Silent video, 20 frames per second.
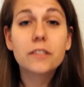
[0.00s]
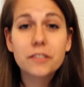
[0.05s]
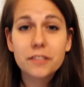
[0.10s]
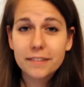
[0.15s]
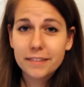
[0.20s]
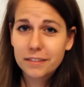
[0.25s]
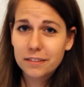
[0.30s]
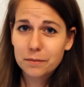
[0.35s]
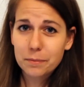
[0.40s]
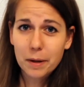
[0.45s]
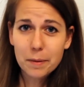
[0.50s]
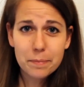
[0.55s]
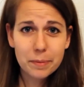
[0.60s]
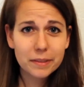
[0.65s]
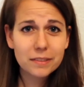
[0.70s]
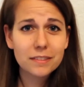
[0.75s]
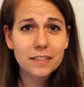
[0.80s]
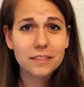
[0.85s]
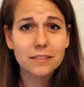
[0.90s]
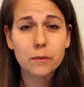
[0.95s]
Seriously, this is my
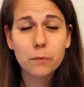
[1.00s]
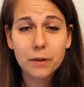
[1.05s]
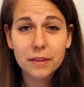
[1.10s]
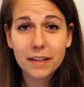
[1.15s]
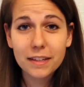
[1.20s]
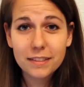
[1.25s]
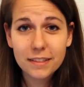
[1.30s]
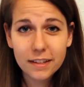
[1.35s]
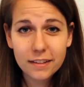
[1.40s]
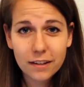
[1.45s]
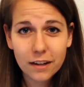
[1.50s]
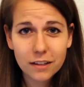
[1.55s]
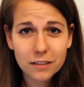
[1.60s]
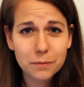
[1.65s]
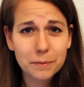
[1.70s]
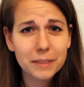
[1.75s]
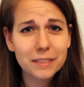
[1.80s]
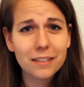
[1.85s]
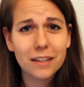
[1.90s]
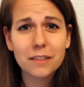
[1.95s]
business, and what they did
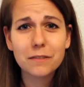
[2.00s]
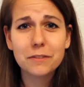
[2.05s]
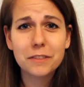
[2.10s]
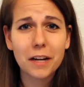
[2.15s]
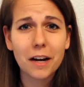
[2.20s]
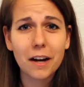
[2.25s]
cost me a ton of